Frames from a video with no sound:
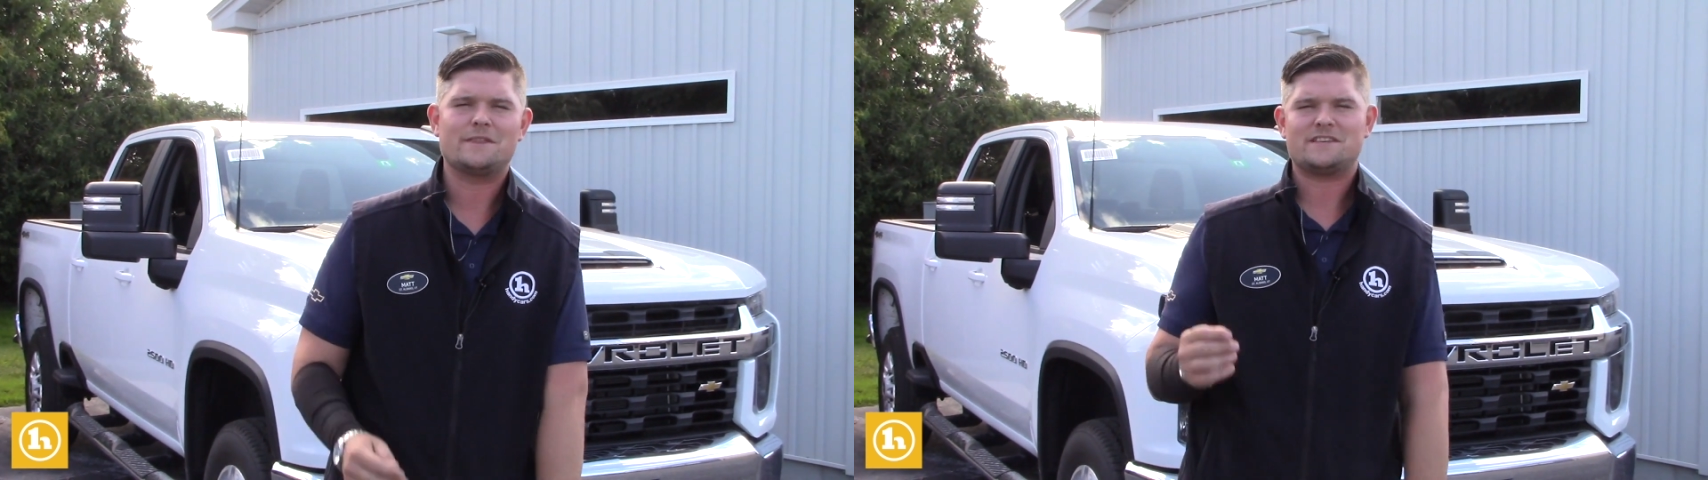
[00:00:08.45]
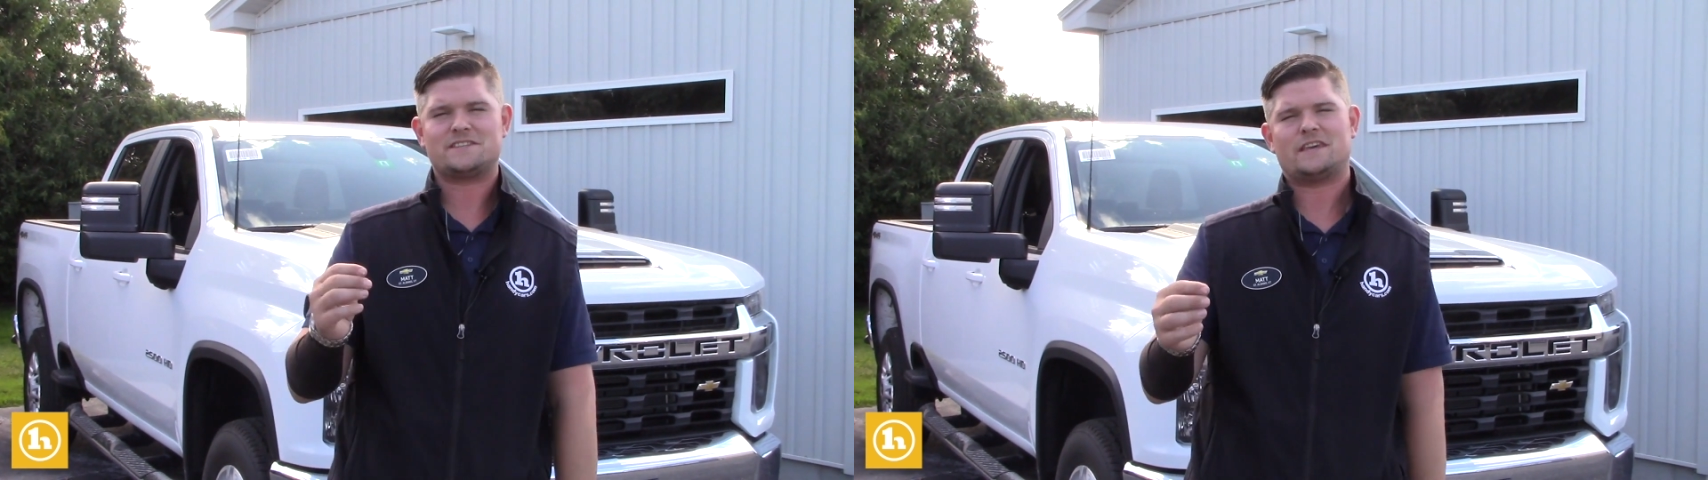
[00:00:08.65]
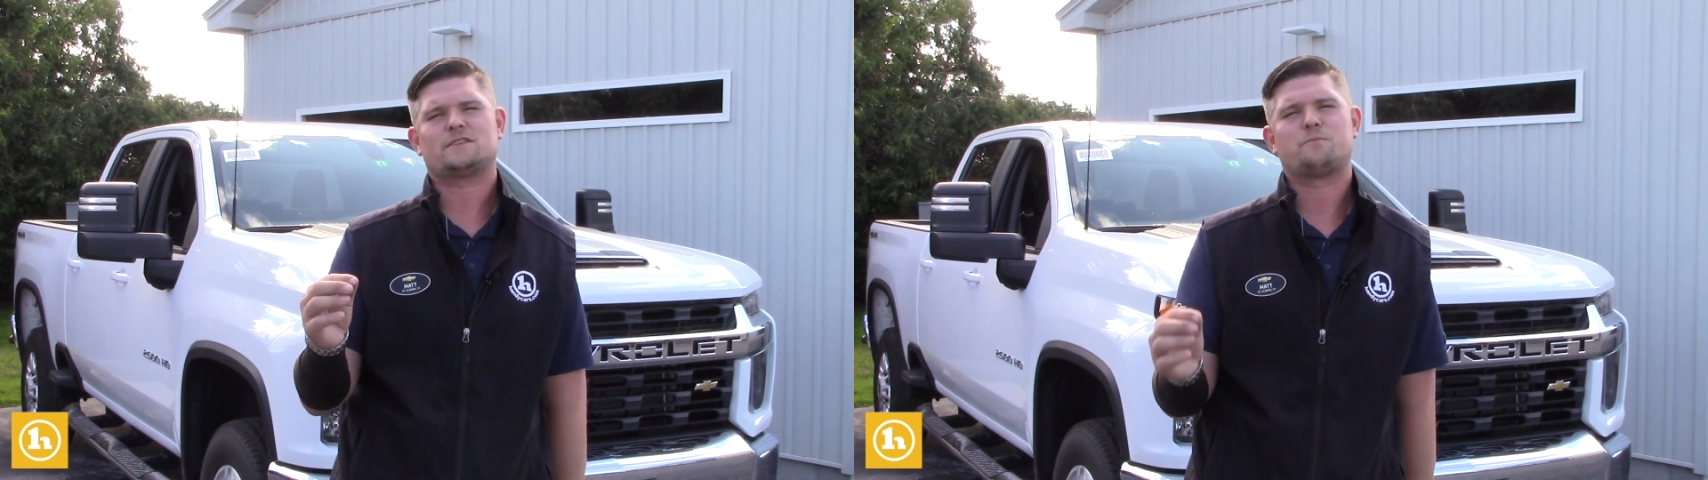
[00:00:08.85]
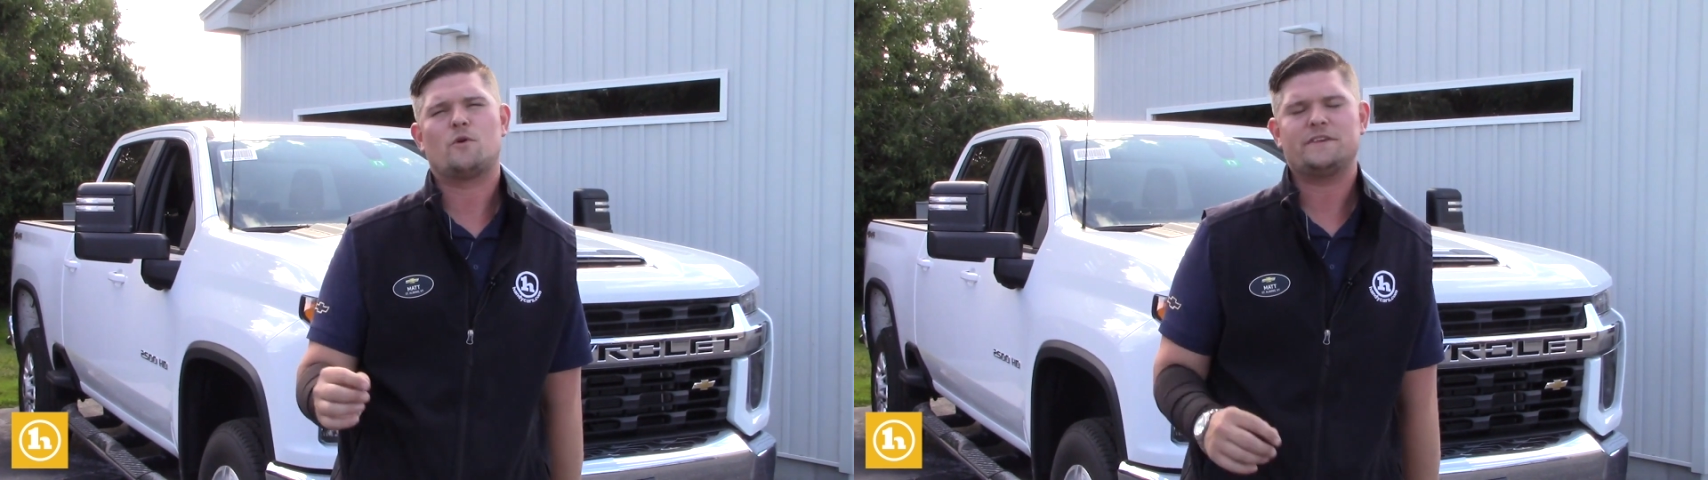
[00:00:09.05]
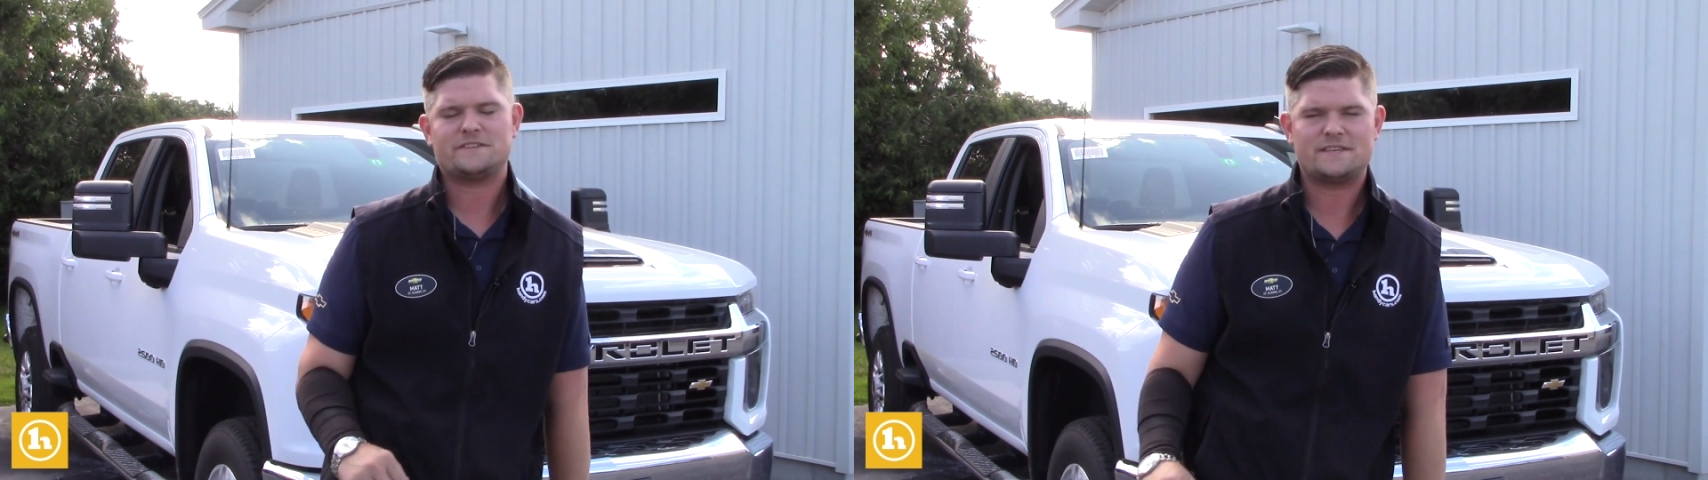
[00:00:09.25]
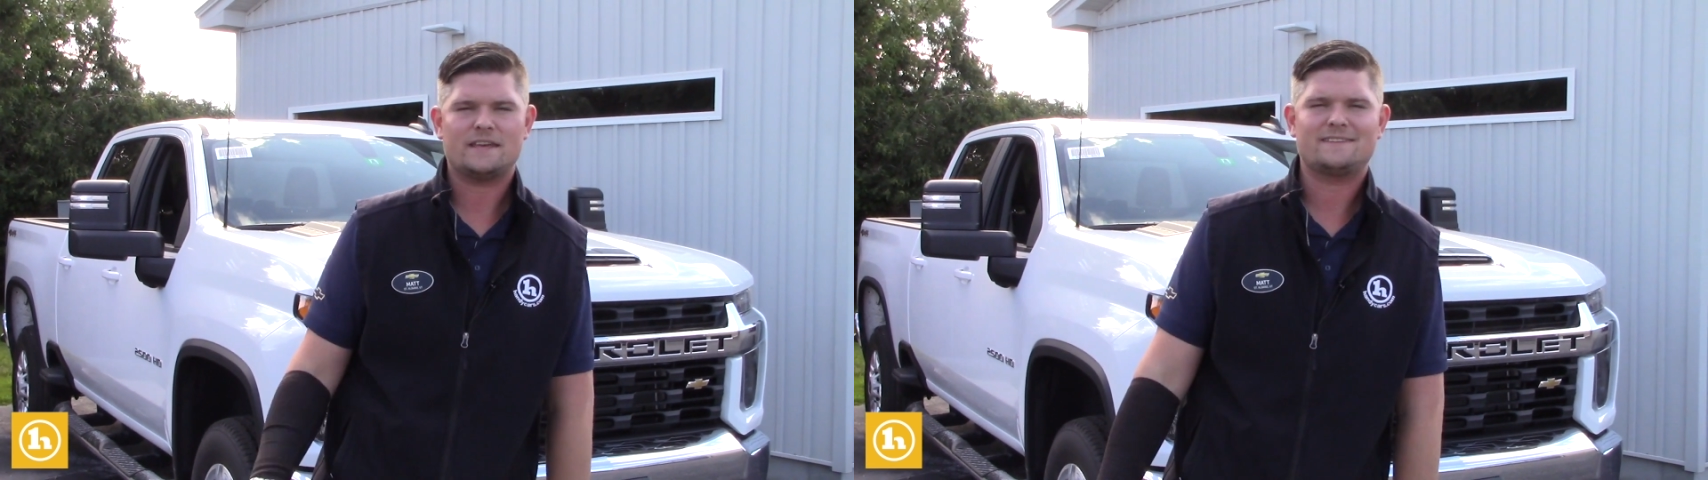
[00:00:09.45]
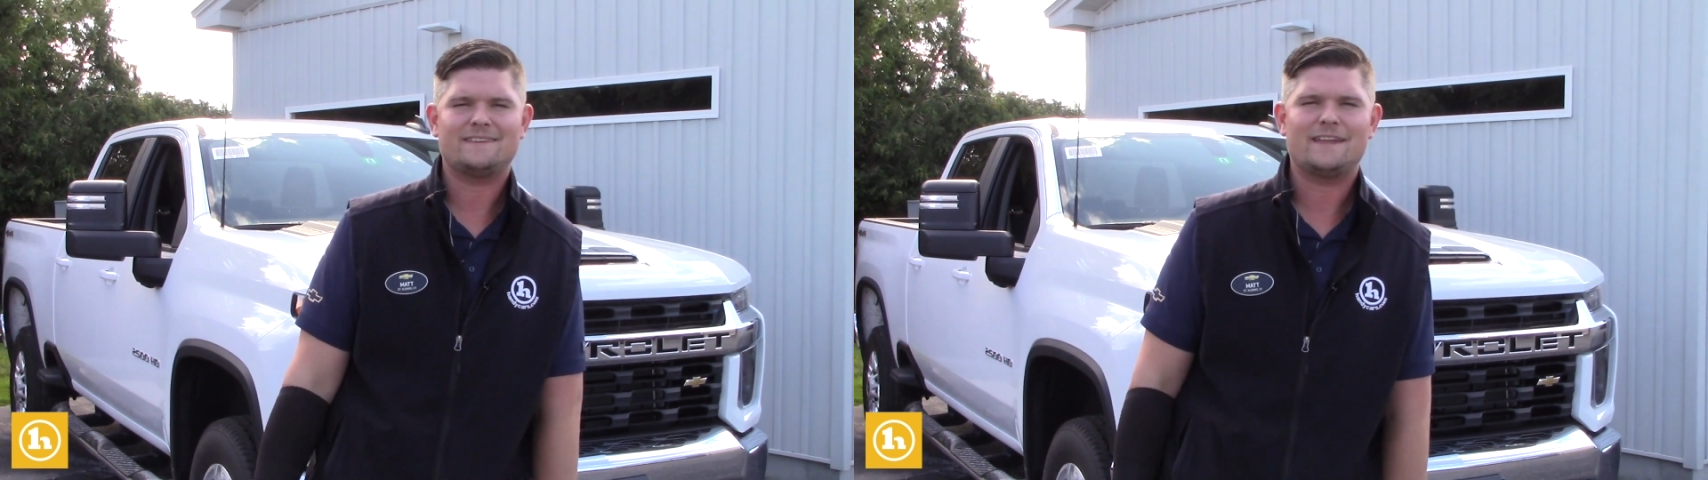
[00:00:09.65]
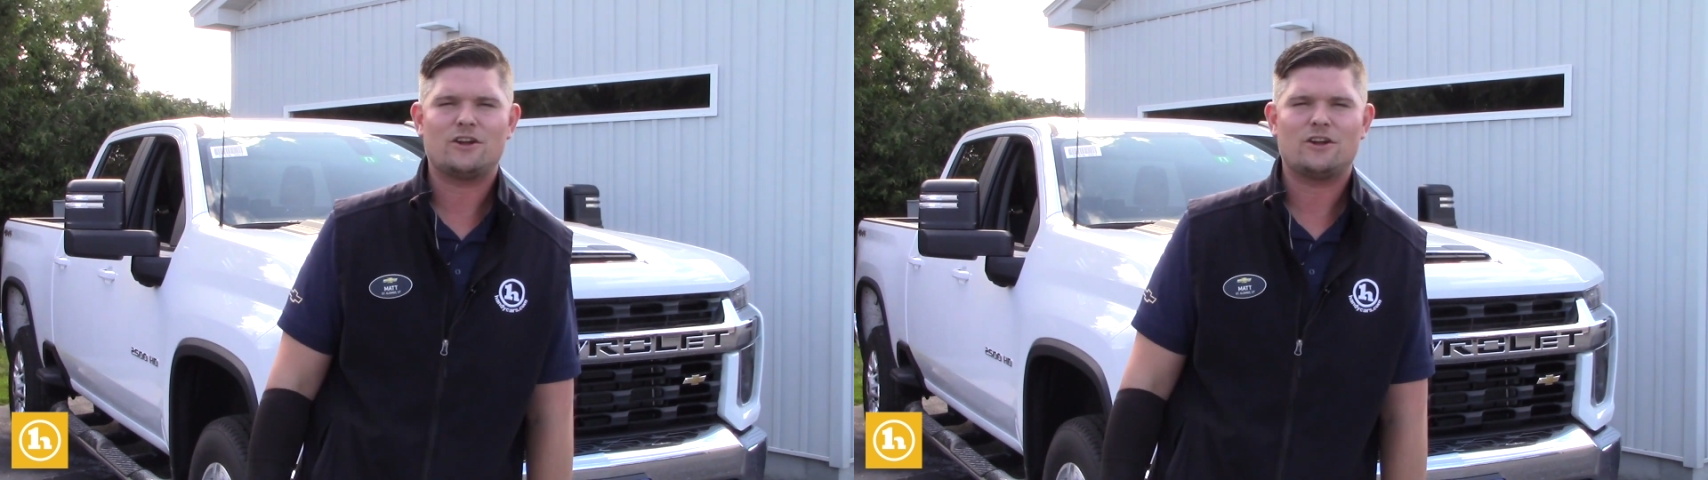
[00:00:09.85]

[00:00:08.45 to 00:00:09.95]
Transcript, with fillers: with a 6.6 liter